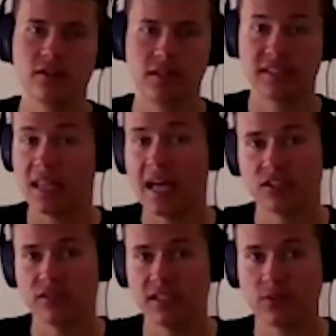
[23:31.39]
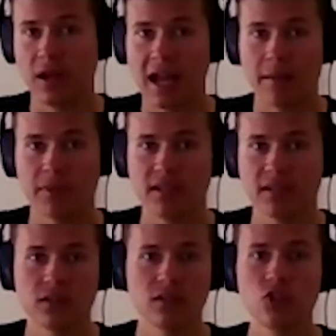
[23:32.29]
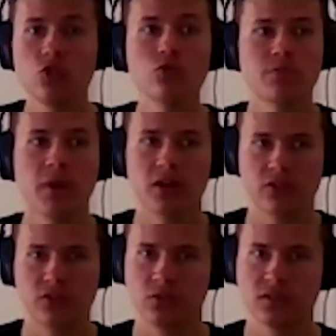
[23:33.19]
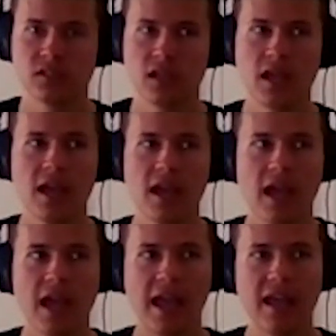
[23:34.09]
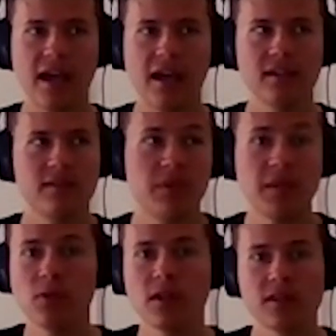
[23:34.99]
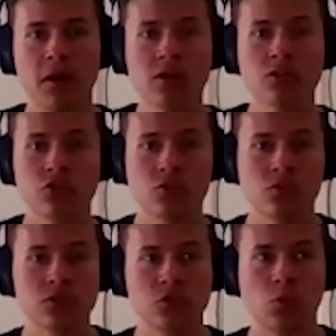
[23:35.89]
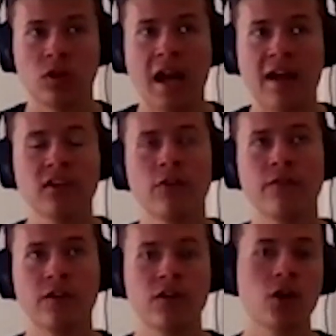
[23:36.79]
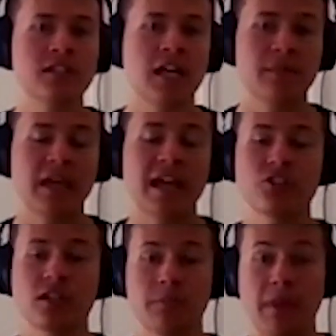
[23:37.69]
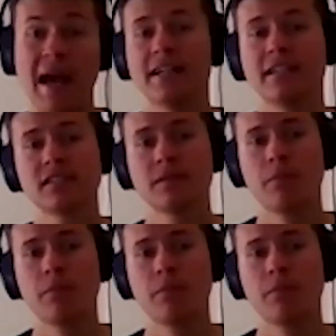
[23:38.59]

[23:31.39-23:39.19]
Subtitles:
At least last year, that's what happened. Huge bunker schools. And people on the bunker schools were having a very hard time catching bass.